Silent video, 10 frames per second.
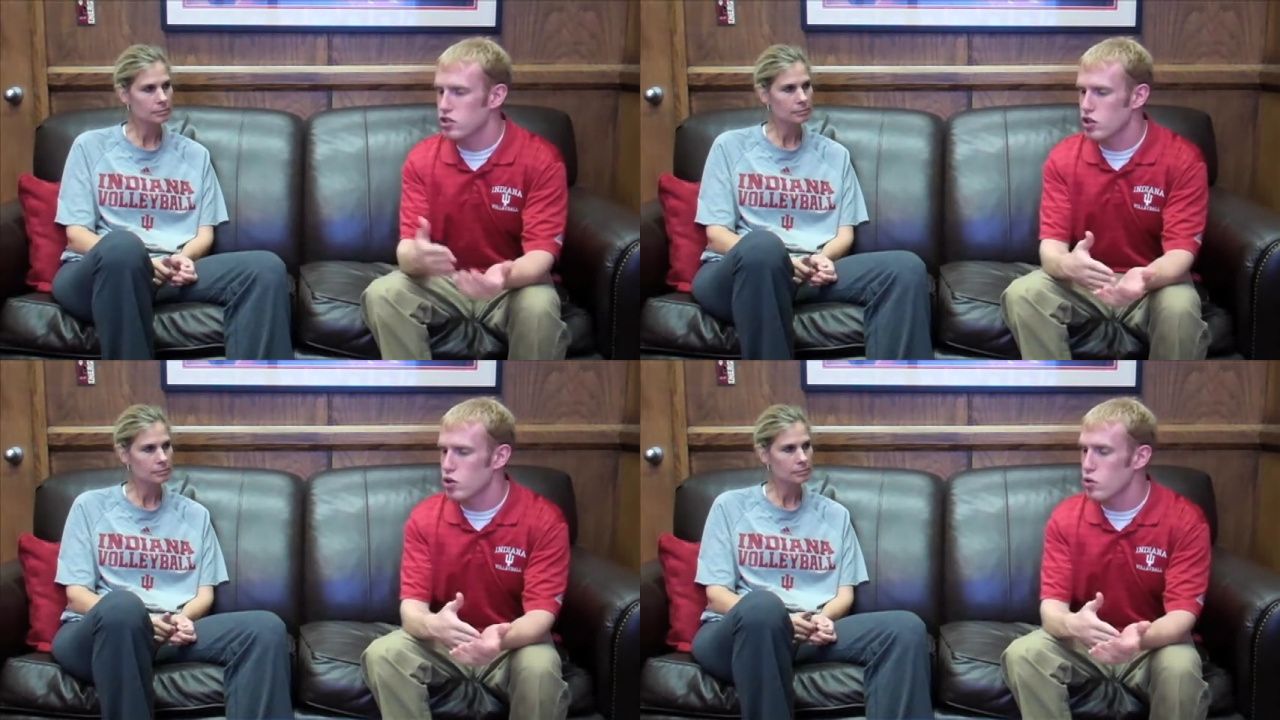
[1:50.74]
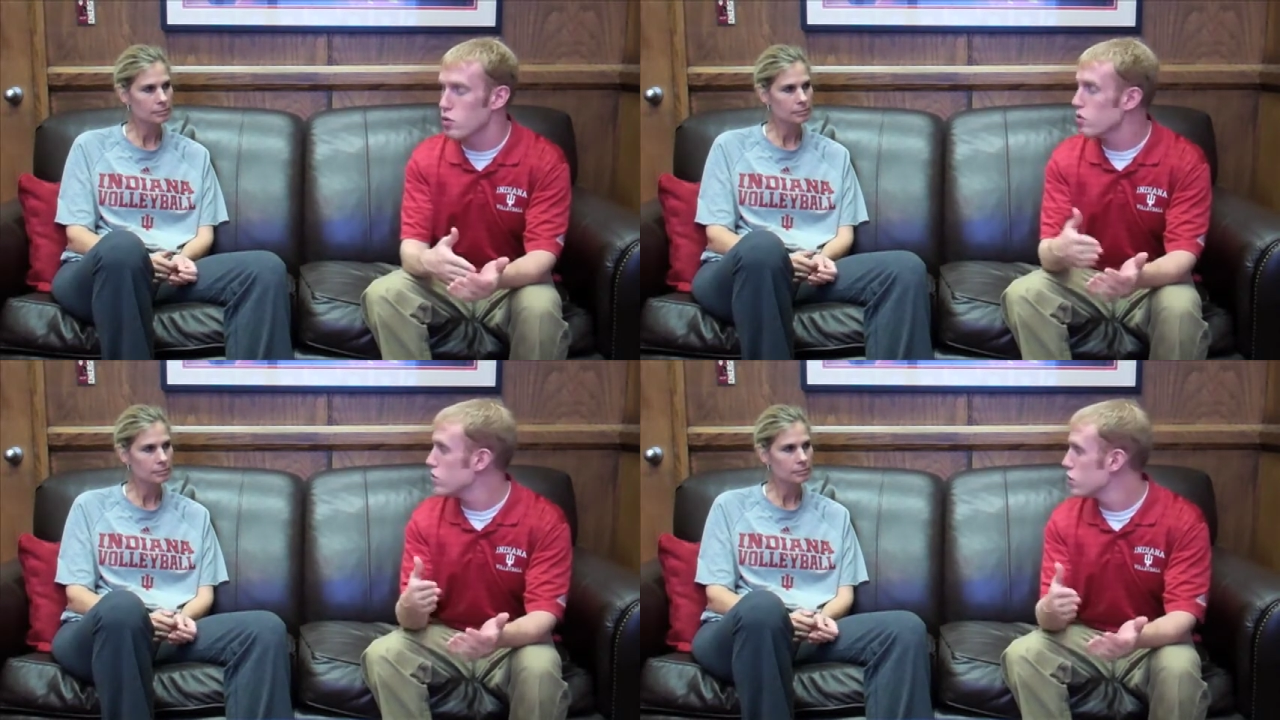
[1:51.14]

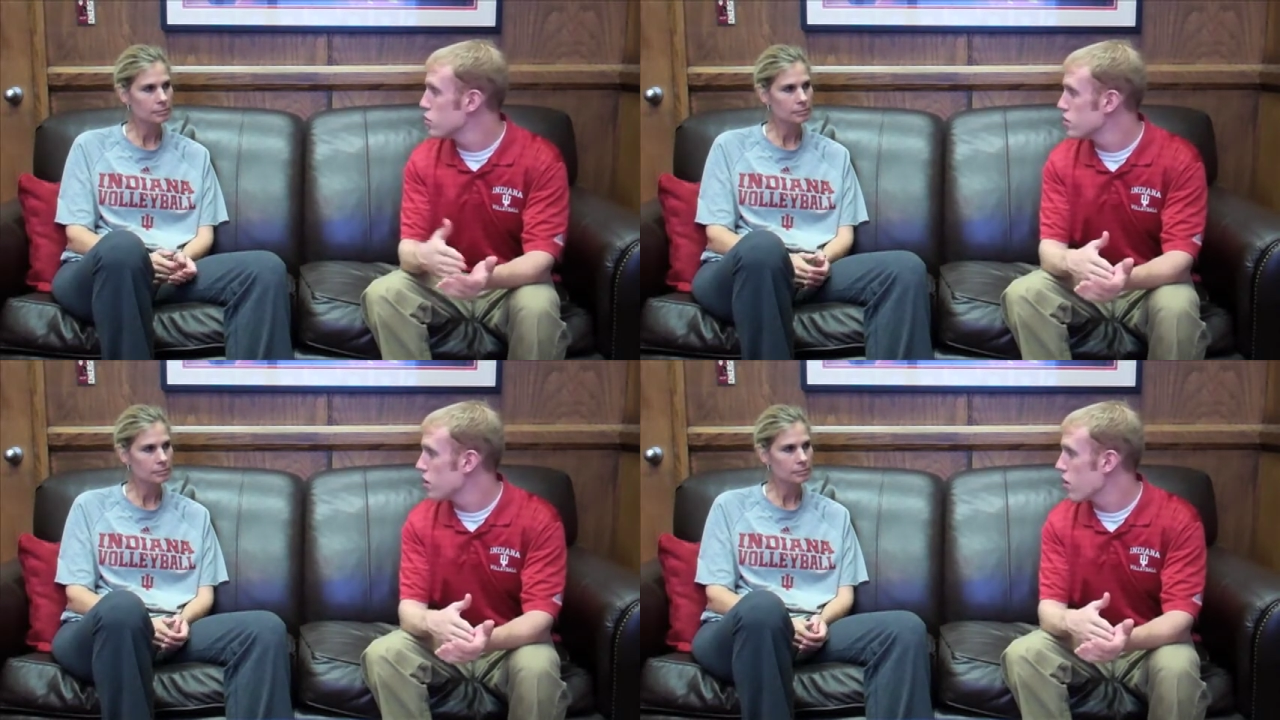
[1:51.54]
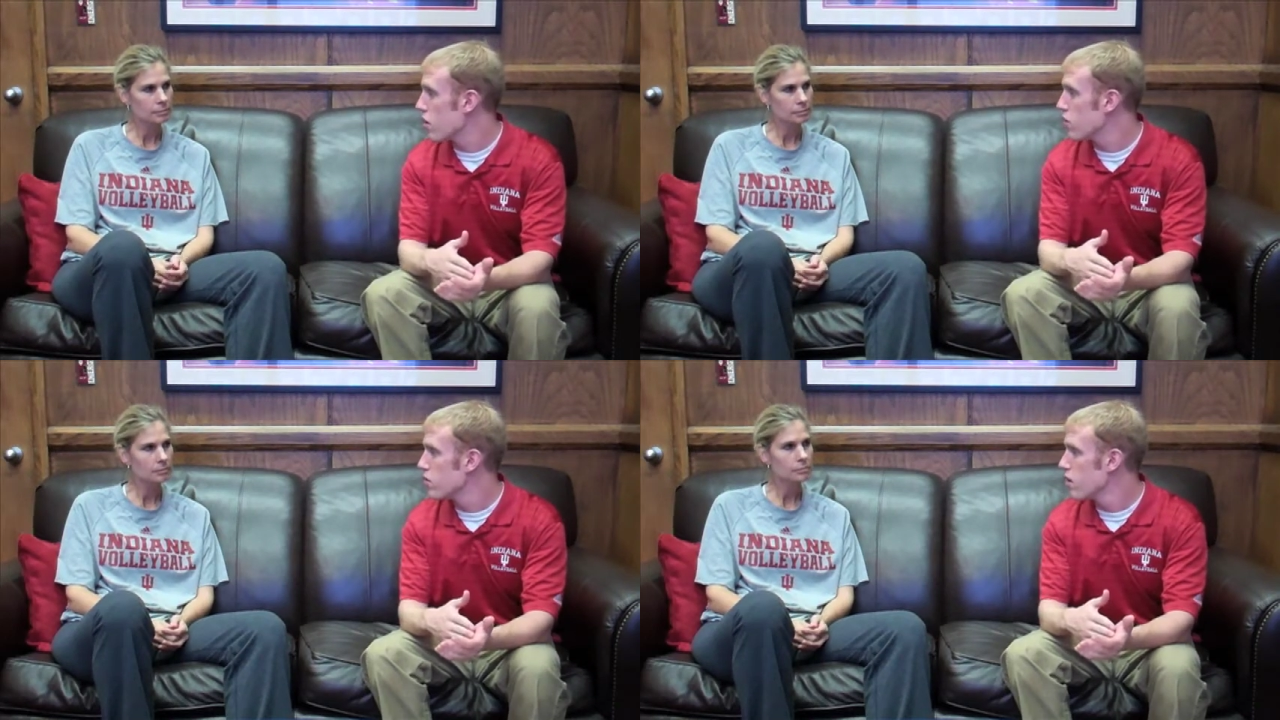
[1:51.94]

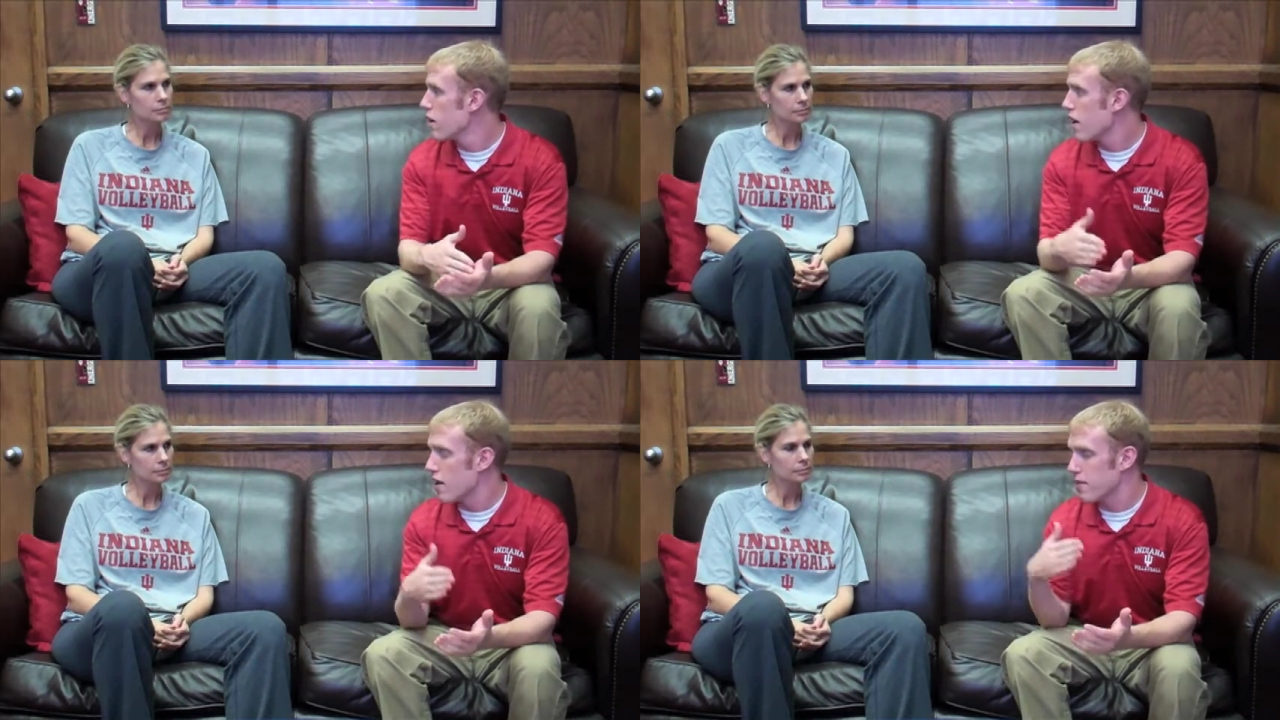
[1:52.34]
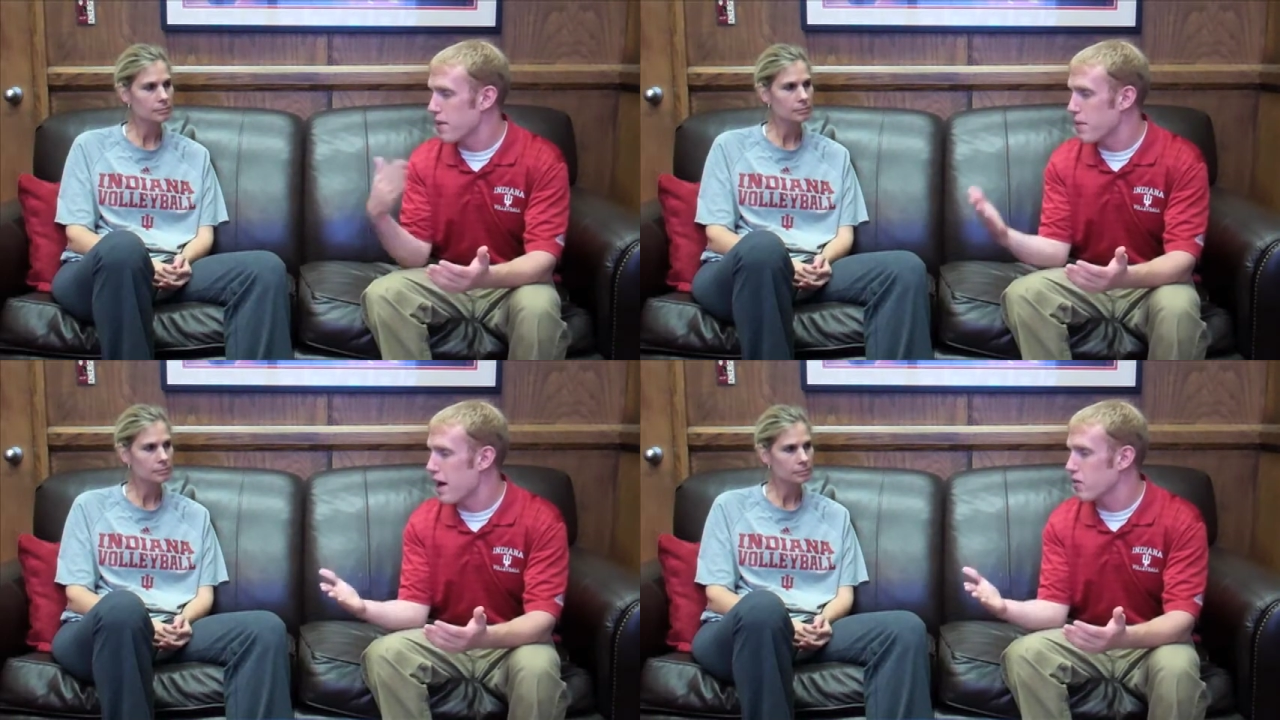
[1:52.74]
Speaker 1: 2-0 they
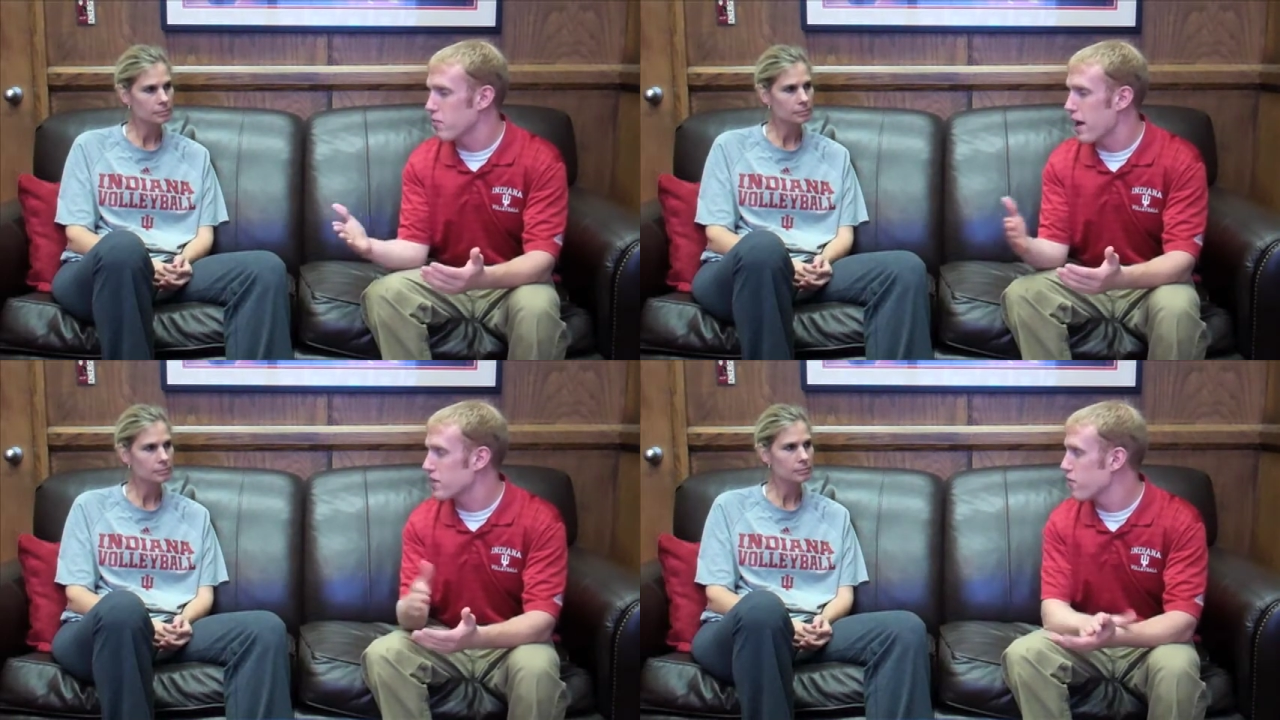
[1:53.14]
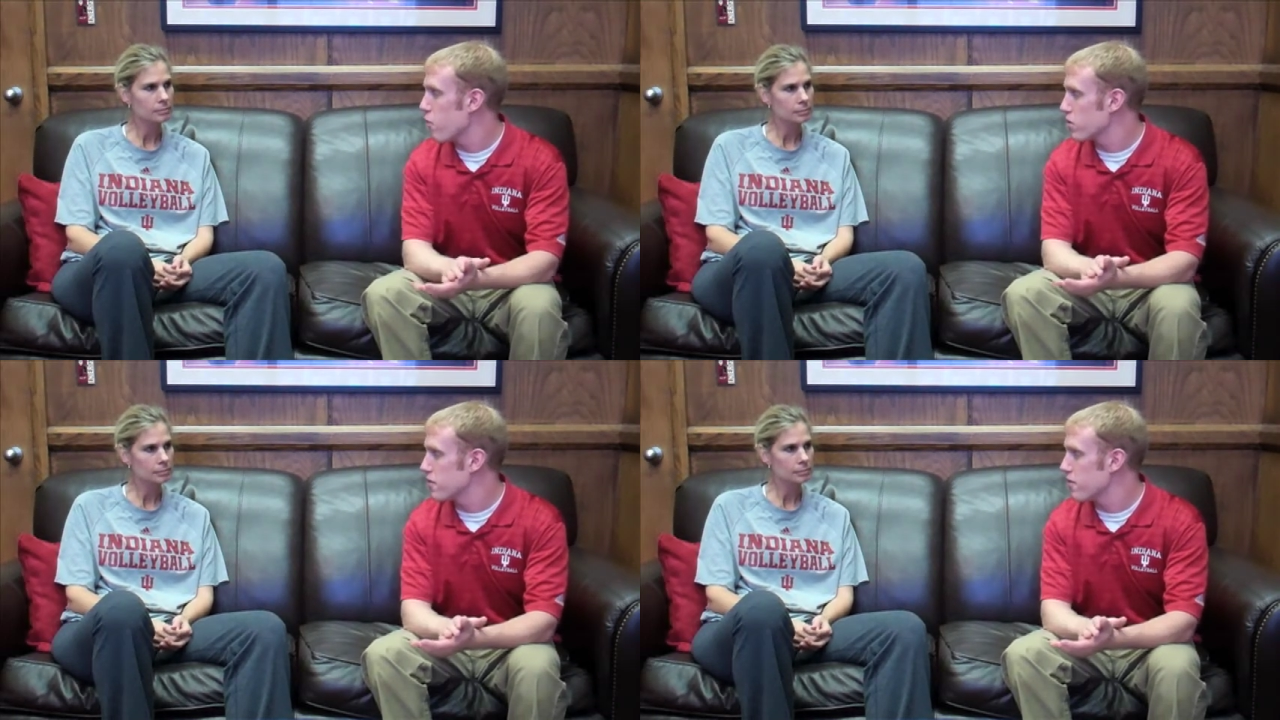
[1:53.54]
battled back to
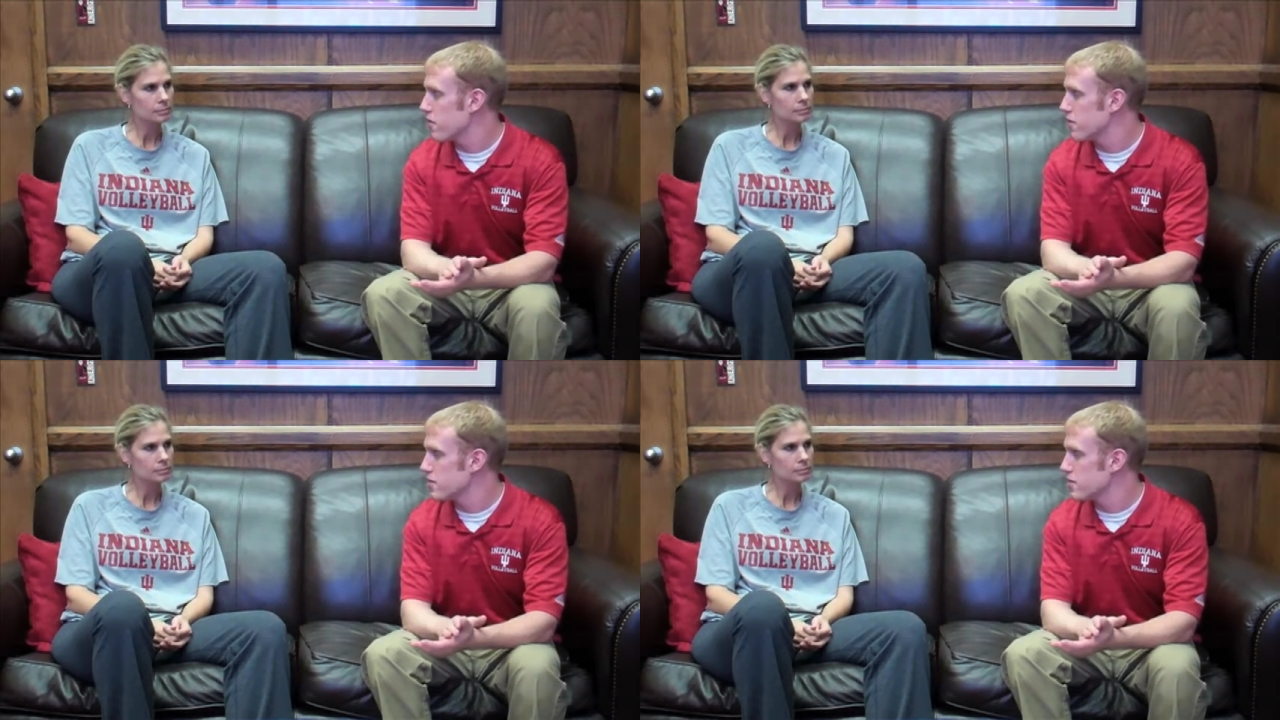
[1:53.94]
force a fifth